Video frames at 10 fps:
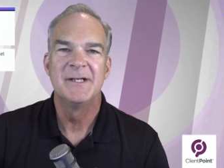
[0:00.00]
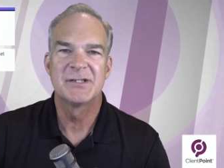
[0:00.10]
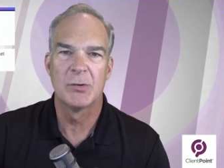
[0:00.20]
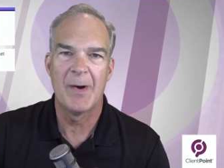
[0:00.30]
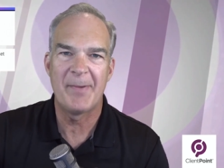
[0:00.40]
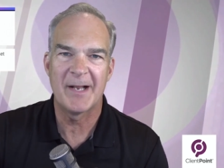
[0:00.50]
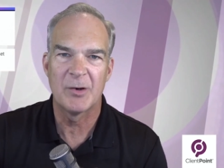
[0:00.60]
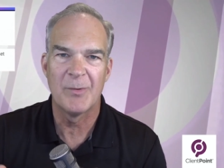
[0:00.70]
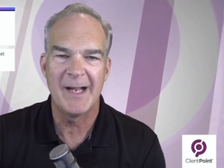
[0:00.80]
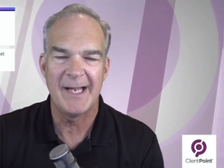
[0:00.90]
So what
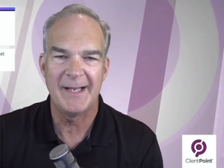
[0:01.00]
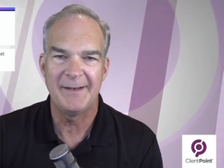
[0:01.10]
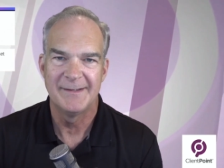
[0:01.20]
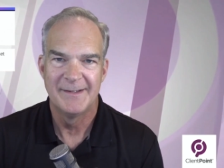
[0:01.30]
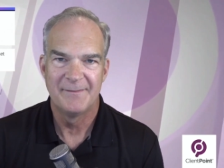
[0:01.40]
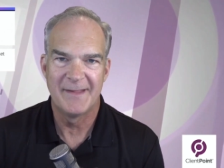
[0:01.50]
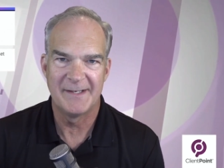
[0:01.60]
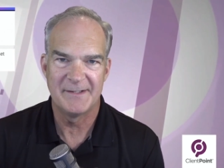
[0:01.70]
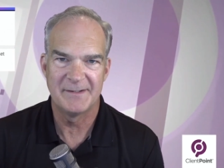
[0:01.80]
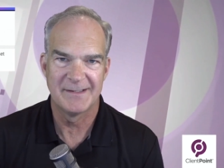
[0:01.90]
better way
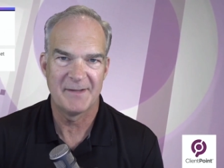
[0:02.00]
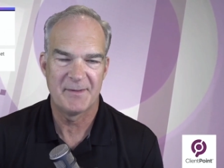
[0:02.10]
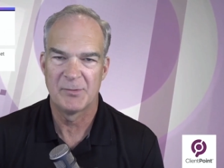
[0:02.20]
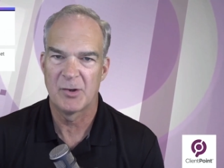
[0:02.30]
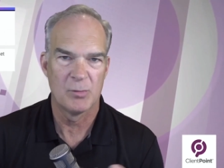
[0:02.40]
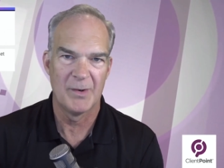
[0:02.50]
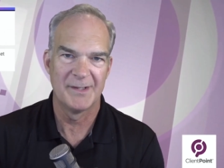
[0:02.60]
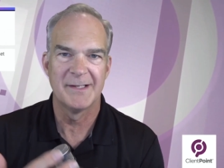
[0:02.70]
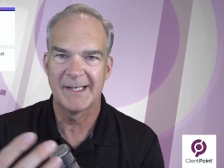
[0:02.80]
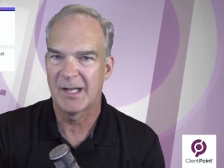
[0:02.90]
than to let them go to
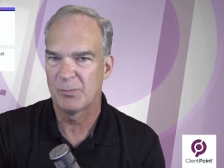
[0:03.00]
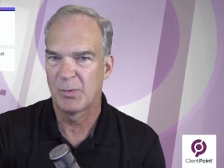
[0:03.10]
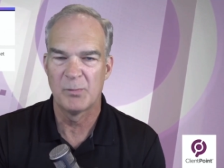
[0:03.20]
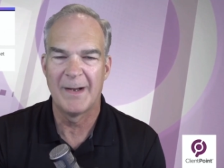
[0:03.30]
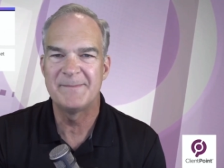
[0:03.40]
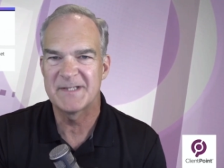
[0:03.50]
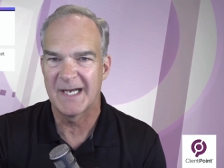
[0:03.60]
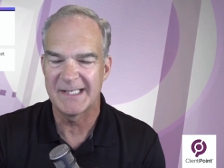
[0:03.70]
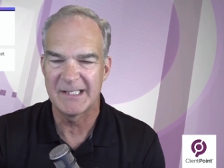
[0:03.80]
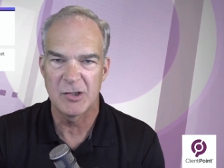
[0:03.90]
one link on one
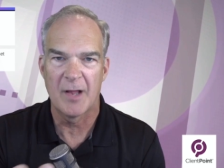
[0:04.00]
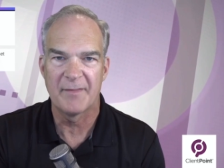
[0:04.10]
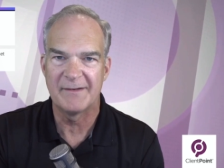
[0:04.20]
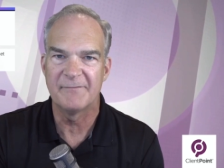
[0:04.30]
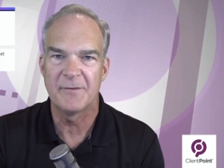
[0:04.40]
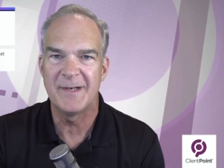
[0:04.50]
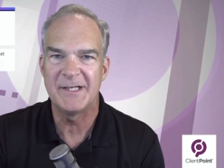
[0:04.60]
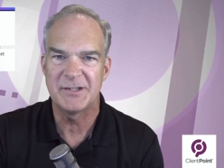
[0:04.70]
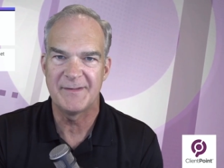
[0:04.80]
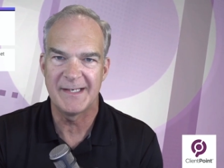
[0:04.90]
website and get all the
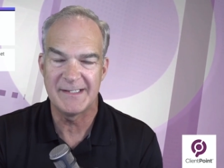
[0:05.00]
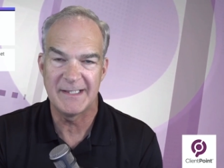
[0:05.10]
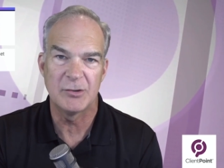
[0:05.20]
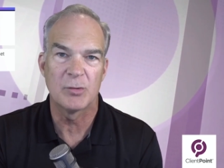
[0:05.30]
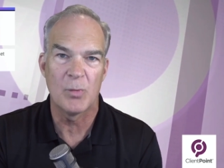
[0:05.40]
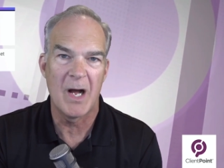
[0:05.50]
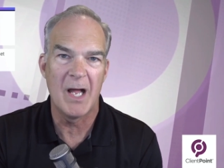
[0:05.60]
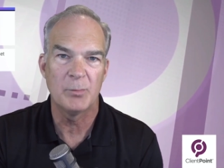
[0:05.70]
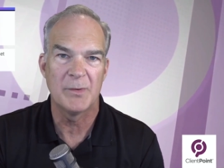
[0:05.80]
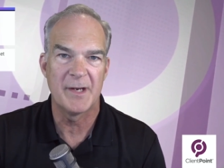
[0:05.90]
information they need or
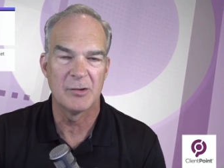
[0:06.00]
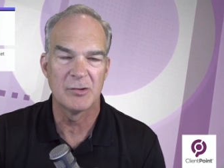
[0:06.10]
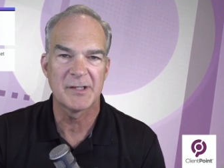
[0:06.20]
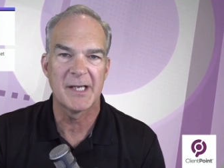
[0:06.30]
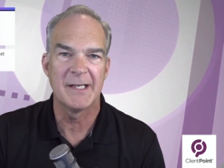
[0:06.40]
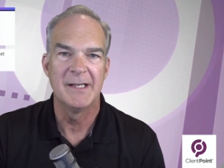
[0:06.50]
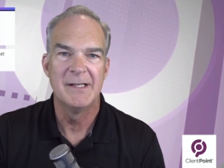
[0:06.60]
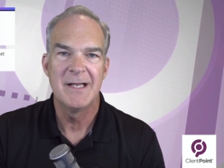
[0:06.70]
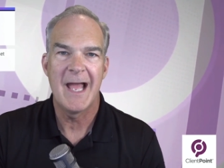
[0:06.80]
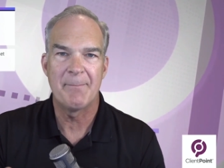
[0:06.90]
want when they're looking
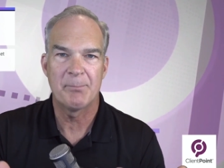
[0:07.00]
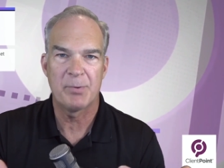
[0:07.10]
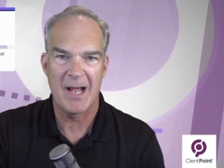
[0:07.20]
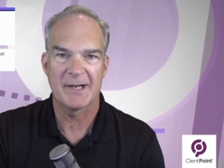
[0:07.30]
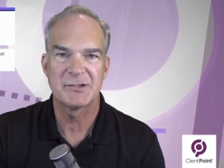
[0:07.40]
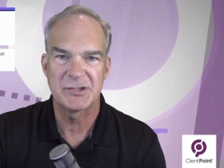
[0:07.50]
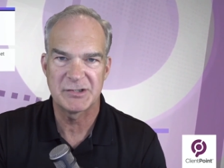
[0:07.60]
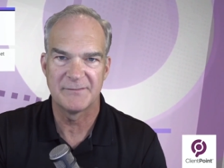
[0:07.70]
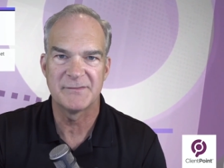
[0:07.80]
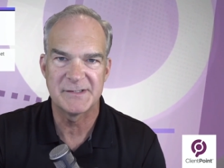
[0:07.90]
at products or
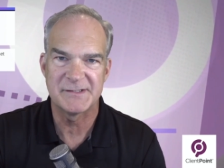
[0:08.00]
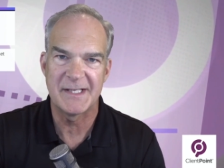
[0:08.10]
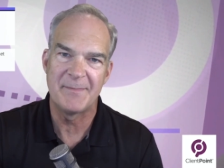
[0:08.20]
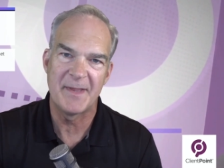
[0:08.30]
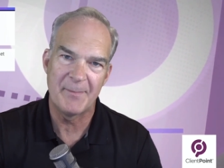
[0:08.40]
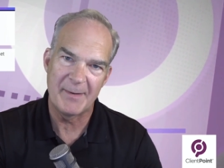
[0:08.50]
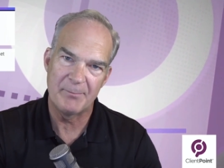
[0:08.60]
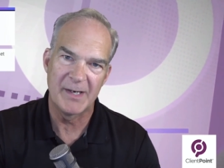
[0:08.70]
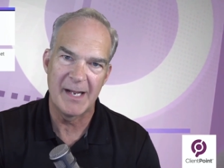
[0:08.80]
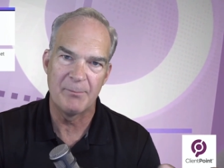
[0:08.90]
services they
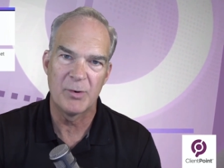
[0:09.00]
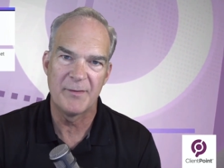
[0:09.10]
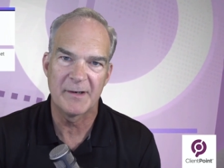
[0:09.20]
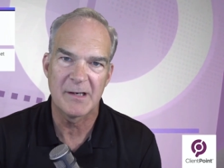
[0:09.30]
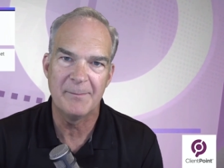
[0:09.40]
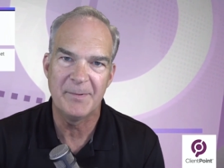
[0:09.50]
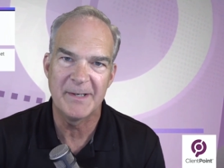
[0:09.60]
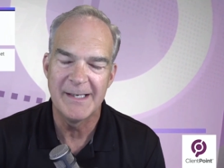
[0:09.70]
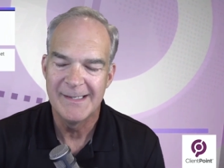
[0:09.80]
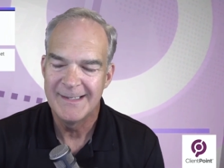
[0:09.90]
might bring on board their
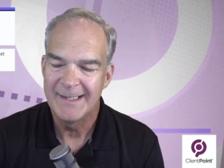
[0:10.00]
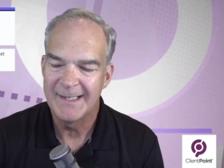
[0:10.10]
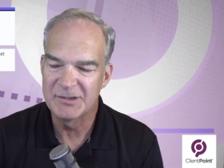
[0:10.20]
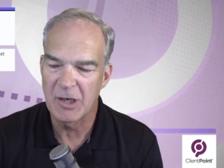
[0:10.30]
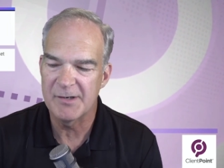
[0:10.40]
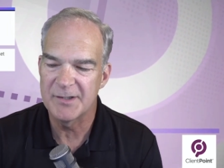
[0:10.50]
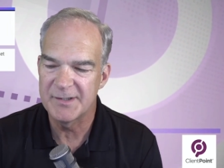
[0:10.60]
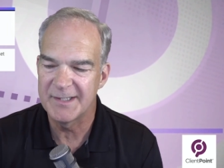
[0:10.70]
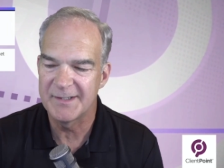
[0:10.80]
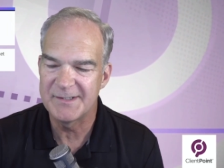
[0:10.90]
company. And Gartner
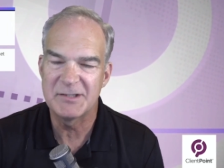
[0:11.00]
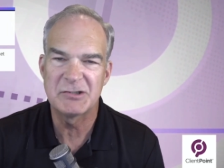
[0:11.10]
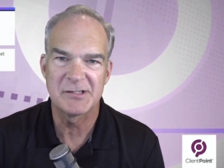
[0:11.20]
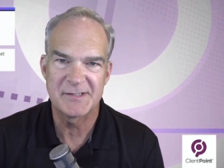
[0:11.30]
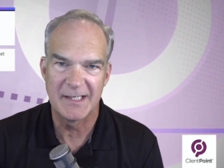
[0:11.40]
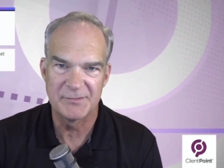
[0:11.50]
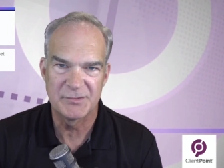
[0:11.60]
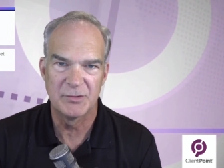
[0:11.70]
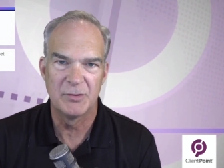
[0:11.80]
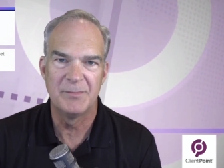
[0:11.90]
did a digital
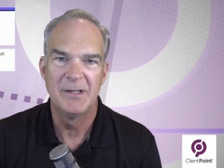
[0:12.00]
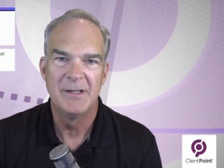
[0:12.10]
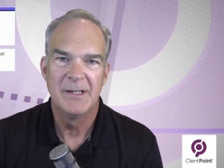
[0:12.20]
sales room